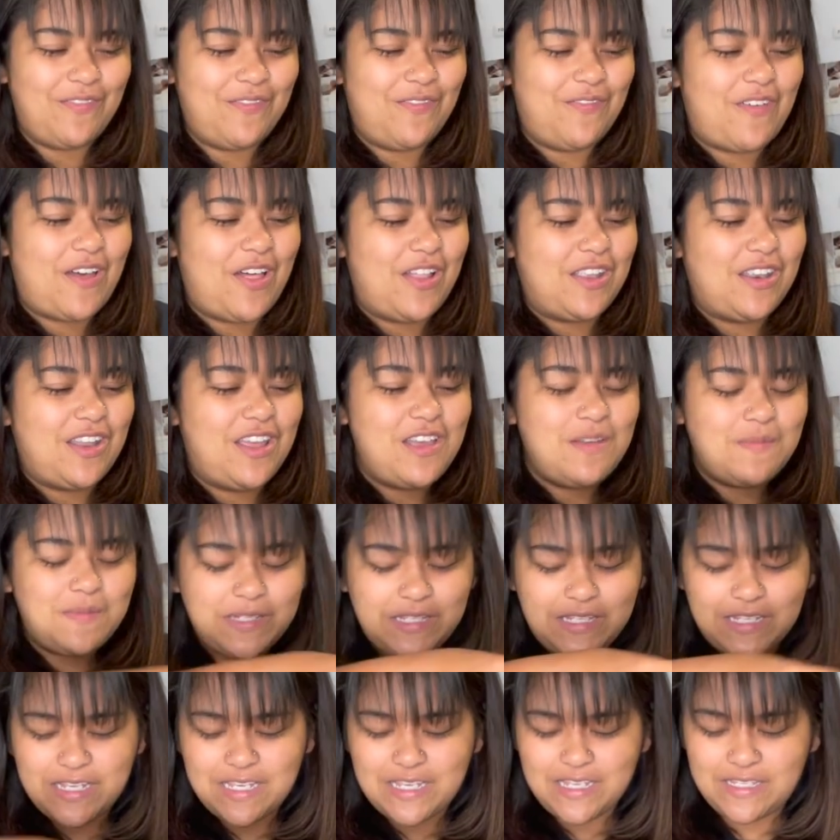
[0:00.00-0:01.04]

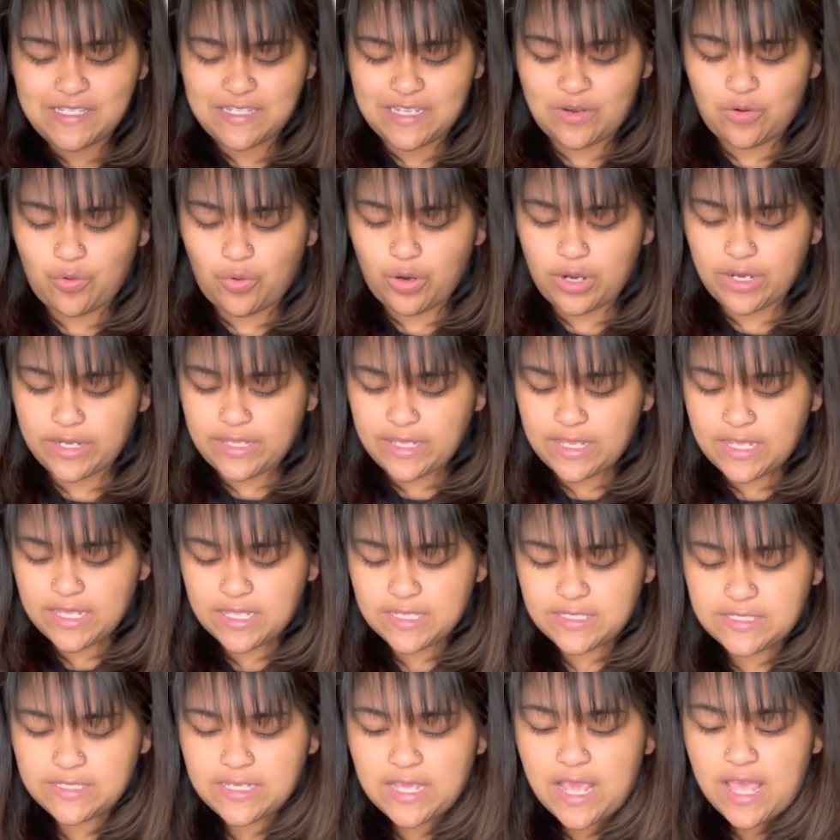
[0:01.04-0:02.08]
Phalaenopsis and
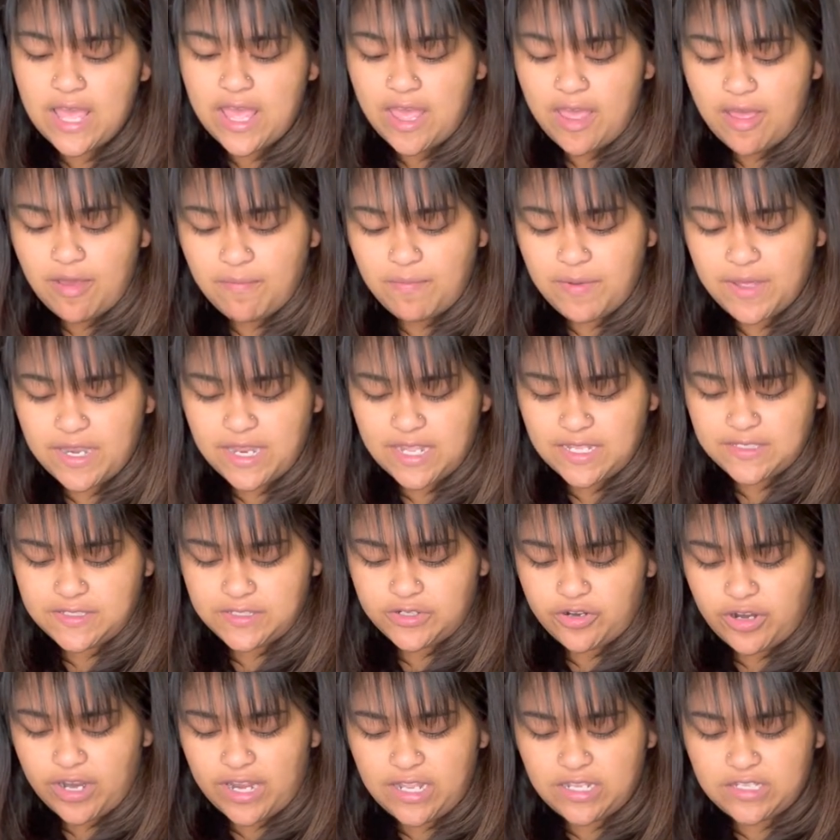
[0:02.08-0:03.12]
orchids, but it's
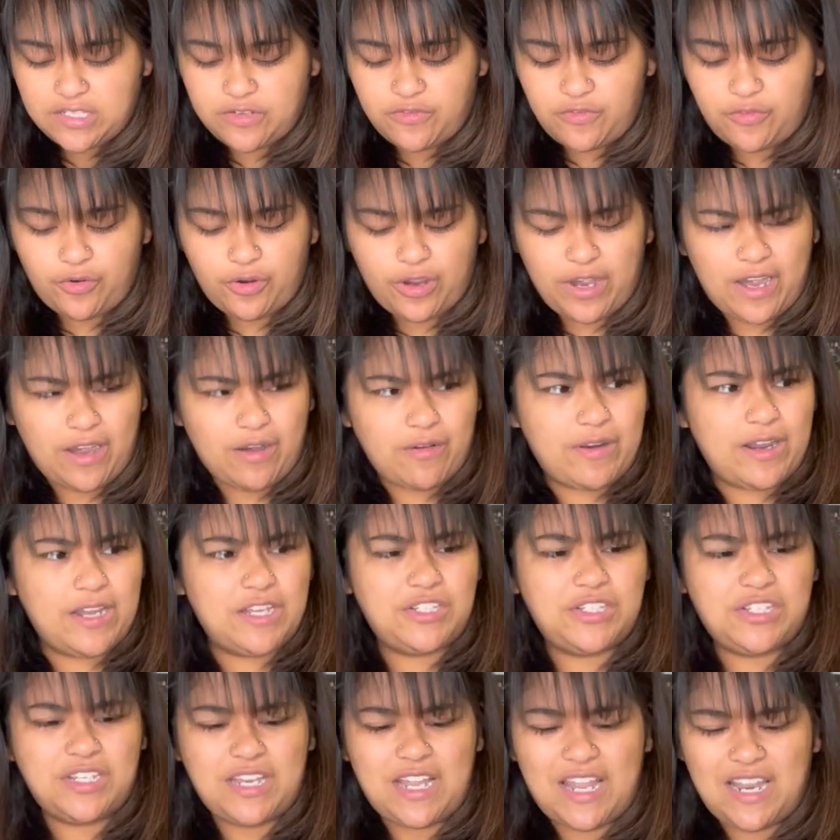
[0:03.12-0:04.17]
great for
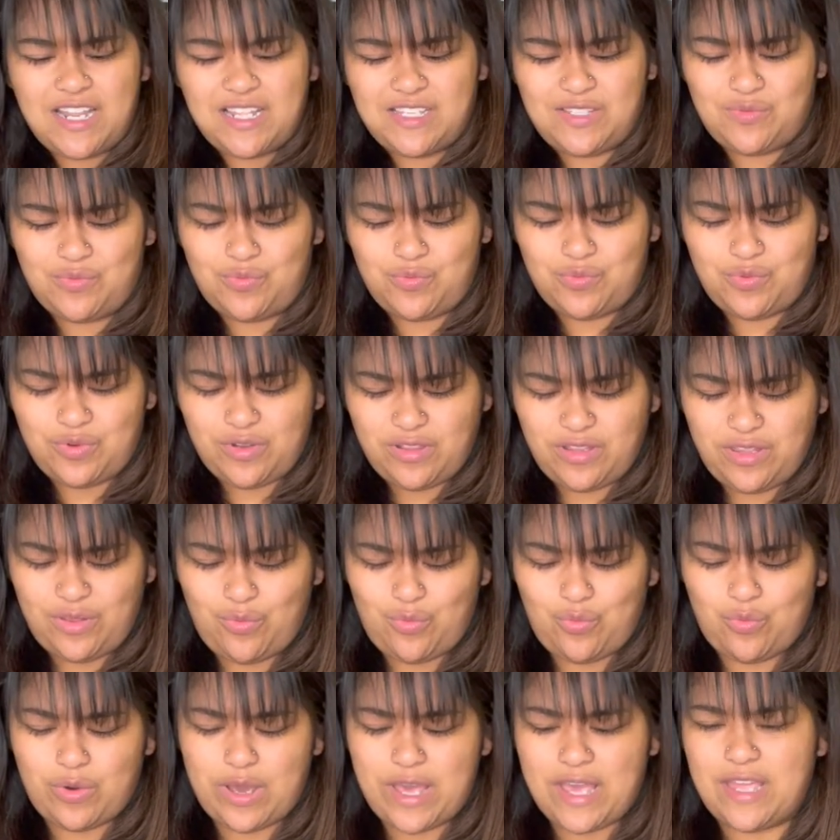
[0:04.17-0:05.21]
aeration, and it's really
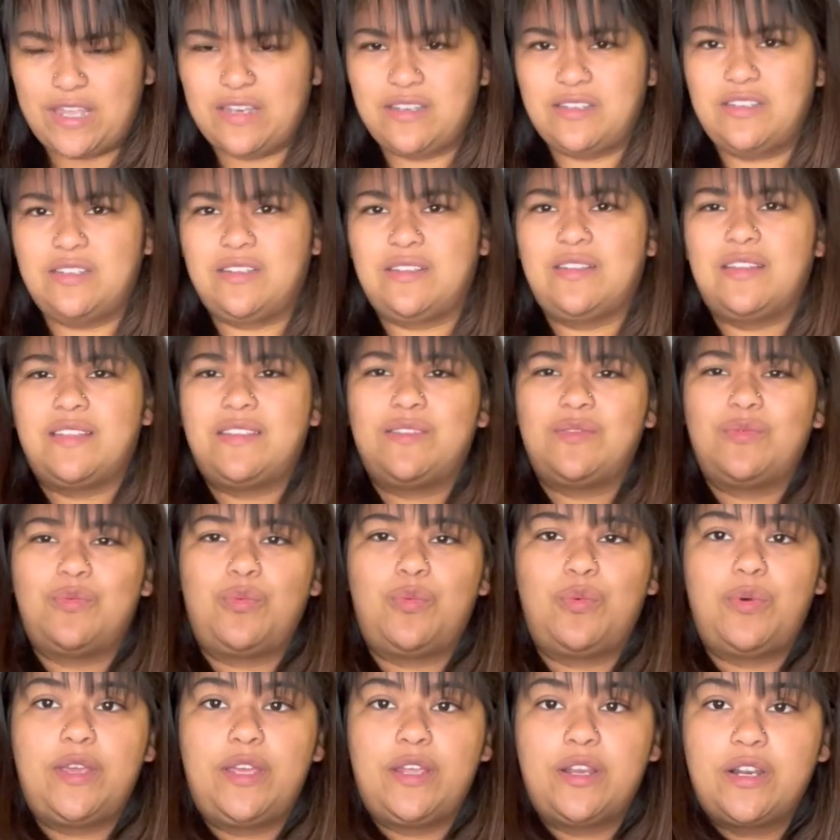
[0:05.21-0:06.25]
wet. That's
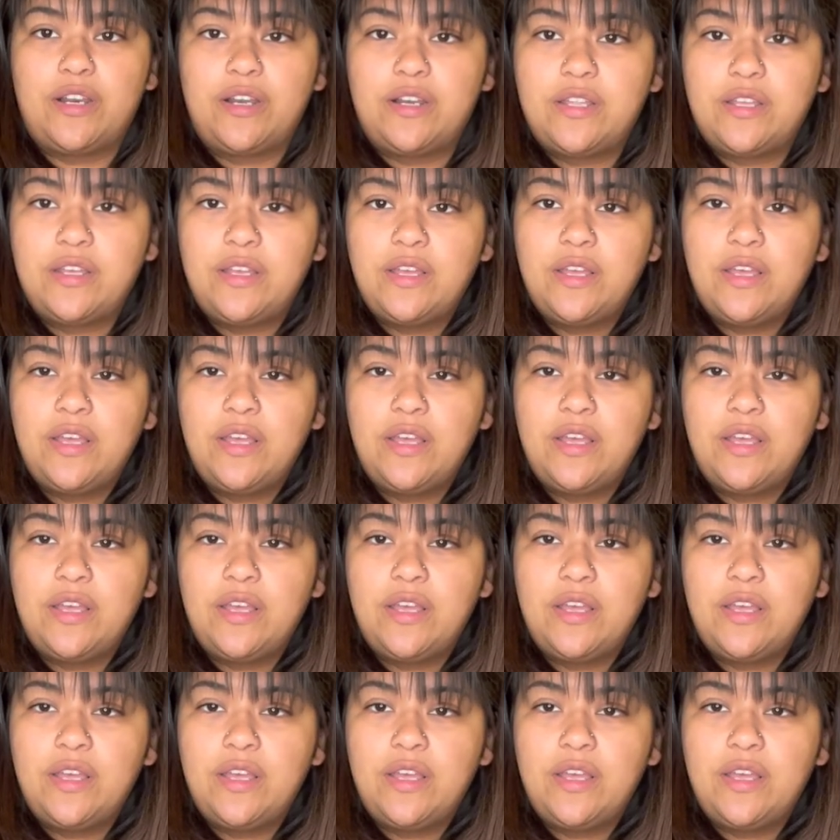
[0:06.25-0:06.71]
weird.